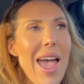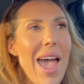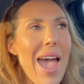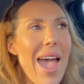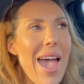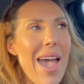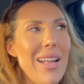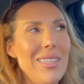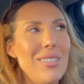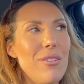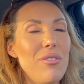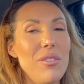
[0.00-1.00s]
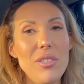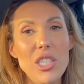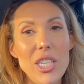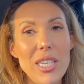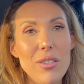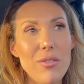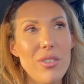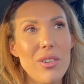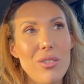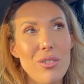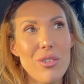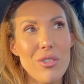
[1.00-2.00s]
and Fifty Shades of
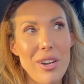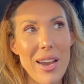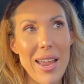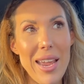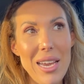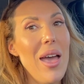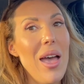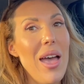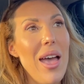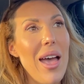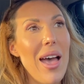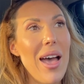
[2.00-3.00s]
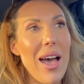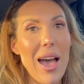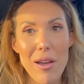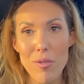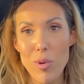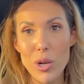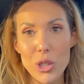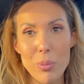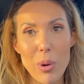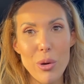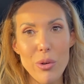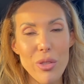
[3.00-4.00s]
Grey. I've watched
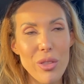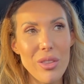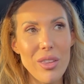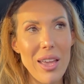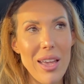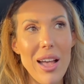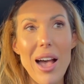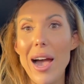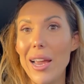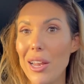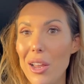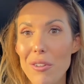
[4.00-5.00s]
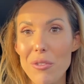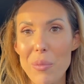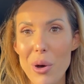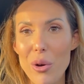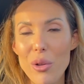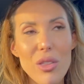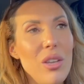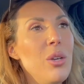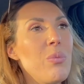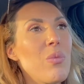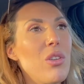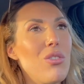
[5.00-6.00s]
both I love
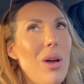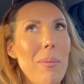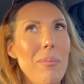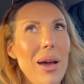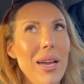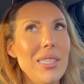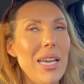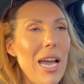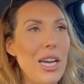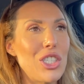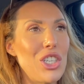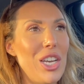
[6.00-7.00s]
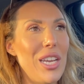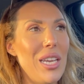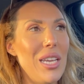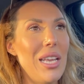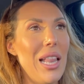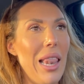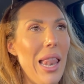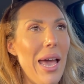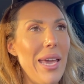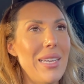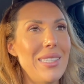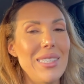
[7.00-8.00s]
both. So I might actually
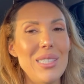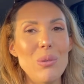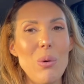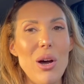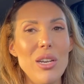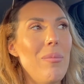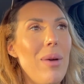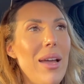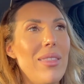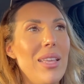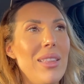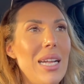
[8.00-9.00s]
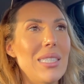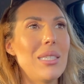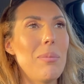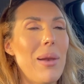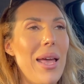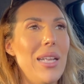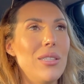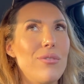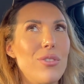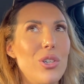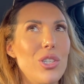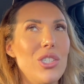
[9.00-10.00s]
like this one. I think that's the plan
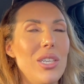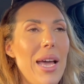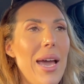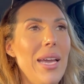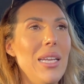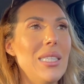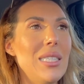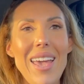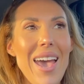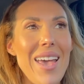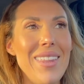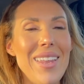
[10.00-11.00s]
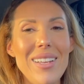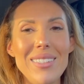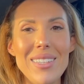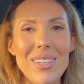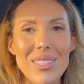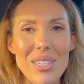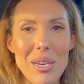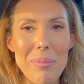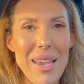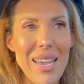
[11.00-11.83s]
for tonight. And then I'll talk to you in a